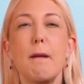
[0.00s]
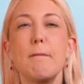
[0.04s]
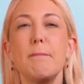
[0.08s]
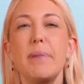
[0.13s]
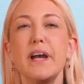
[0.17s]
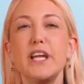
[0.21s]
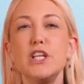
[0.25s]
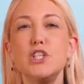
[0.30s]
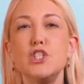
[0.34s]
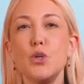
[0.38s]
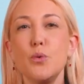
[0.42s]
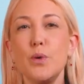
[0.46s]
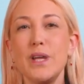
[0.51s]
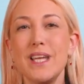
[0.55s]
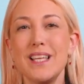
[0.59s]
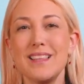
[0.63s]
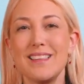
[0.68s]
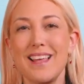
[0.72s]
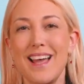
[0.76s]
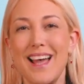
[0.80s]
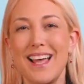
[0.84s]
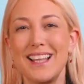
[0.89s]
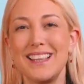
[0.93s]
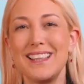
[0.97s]
By doing
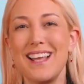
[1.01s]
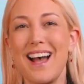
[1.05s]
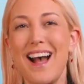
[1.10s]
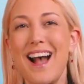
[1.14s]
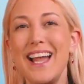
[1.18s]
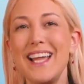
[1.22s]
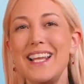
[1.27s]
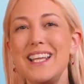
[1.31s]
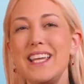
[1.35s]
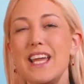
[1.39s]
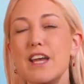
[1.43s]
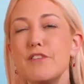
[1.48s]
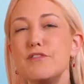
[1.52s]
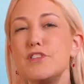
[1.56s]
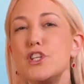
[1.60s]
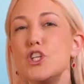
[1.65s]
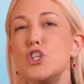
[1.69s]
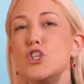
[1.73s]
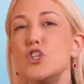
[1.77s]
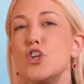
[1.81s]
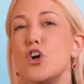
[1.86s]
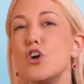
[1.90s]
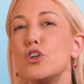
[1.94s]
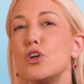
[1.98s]
that, the IDF
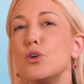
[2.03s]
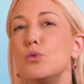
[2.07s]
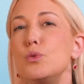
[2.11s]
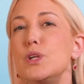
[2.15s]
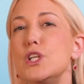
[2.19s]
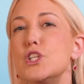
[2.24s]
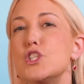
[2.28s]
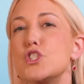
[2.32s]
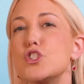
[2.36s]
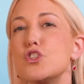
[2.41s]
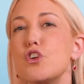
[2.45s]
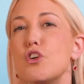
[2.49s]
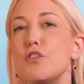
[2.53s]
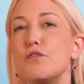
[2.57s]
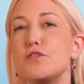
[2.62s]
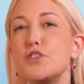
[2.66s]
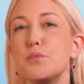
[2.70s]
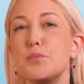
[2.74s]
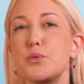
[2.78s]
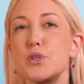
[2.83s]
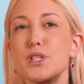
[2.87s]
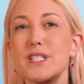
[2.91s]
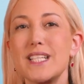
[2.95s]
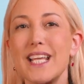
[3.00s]
did not only serve
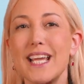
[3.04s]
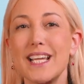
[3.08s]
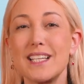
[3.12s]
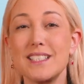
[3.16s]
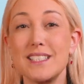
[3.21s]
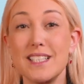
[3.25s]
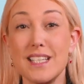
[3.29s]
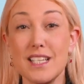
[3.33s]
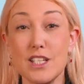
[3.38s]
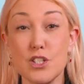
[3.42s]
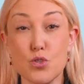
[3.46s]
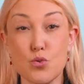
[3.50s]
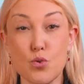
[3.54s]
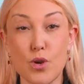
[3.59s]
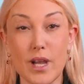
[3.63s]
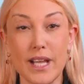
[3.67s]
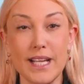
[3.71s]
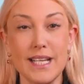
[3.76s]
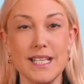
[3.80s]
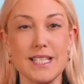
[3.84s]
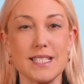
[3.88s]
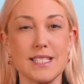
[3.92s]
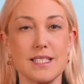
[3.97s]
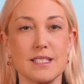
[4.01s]
to protect
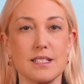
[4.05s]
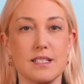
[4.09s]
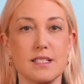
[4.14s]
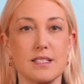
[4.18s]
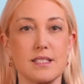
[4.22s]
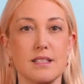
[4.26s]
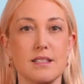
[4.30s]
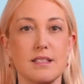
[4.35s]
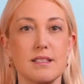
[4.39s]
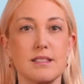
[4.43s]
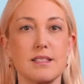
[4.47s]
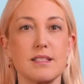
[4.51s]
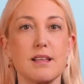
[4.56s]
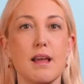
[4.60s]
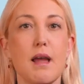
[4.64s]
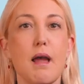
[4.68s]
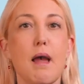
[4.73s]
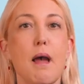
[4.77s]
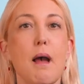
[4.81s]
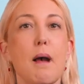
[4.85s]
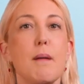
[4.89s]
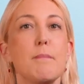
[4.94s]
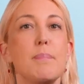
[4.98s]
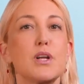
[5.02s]
Israeli citizens,
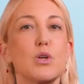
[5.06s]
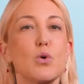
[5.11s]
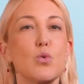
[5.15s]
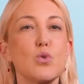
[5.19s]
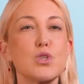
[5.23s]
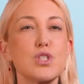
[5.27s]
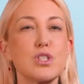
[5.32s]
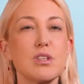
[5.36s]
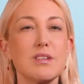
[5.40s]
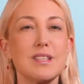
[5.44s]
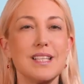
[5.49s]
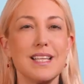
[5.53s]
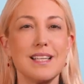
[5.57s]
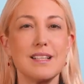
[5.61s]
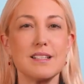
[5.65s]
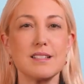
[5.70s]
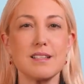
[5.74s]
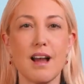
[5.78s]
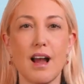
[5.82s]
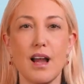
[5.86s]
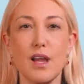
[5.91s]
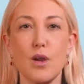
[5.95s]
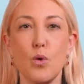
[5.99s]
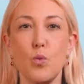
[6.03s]
but also the
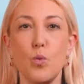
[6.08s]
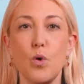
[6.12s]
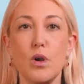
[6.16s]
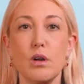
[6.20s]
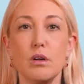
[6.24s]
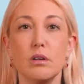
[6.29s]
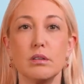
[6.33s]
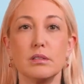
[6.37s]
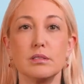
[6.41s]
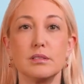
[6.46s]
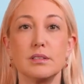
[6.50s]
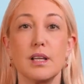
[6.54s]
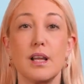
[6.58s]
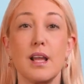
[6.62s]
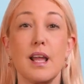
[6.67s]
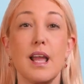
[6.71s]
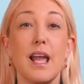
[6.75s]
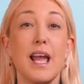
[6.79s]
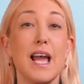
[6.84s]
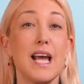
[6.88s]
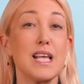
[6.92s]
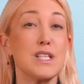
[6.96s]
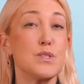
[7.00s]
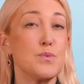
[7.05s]
entire world,
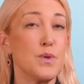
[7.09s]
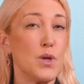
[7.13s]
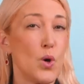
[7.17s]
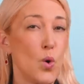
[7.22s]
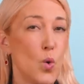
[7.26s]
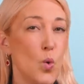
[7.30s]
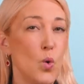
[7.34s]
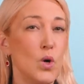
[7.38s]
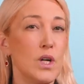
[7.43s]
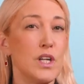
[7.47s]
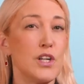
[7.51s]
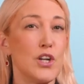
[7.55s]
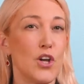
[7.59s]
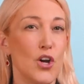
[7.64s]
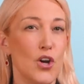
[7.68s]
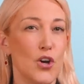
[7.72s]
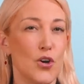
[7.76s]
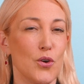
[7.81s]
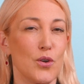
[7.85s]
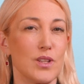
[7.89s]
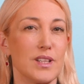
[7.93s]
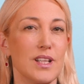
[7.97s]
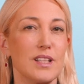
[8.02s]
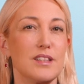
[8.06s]
as we all
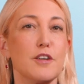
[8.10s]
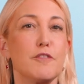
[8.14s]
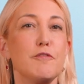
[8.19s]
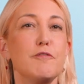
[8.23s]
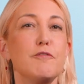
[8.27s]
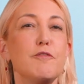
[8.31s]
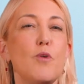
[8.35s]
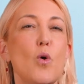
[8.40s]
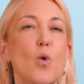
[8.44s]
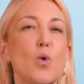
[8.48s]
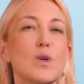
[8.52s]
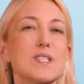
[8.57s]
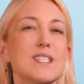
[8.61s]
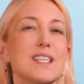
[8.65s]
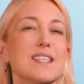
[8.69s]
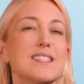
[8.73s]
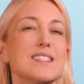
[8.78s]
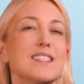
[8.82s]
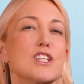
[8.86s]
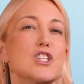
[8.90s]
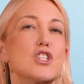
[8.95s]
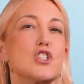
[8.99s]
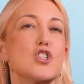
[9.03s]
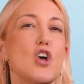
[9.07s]
know that the
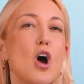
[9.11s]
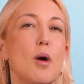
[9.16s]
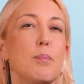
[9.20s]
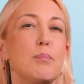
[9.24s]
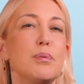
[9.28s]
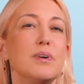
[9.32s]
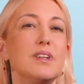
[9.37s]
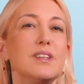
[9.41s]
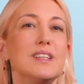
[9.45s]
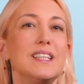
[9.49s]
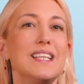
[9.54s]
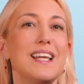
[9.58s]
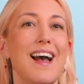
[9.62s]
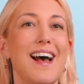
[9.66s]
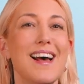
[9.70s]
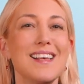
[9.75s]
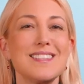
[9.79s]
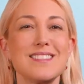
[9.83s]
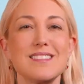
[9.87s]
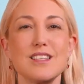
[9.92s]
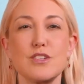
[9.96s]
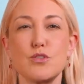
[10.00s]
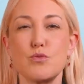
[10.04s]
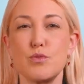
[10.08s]
forces that toppled the
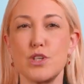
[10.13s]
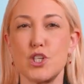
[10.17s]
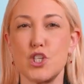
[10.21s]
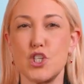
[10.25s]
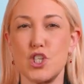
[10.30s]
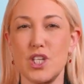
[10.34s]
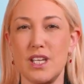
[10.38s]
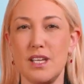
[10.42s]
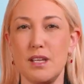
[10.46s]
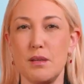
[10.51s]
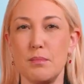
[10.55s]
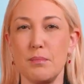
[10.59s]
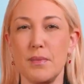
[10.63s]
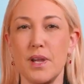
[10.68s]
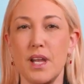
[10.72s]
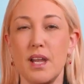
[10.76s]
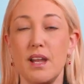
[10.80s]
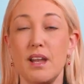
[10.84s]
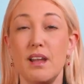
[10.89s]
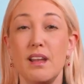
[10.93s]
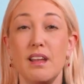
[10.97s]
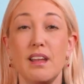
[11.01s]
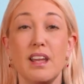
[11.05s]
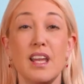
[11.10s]
Assad regime
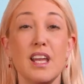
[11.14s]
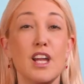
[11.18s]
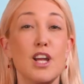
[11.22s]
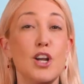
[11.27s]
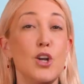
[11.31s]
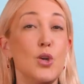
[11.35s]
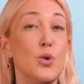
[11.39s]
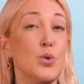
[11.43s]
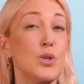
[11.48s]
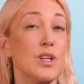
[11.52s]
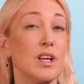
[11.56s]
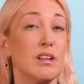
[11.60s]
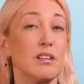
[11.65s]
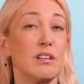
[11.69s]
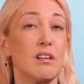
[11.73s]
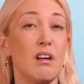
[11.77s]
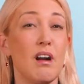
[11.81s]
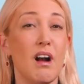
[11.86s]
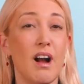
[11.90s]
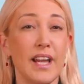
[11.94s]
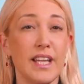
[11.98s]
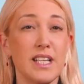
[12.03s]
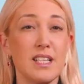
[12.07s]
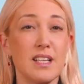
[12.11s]
include
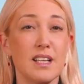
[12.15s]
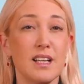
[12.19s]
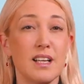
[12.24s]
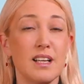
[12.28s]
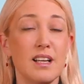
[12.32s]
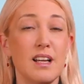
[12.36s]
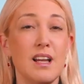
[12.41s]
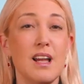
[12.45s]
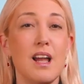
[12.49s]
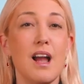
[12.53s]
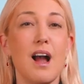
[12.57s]
Al-Qaeda,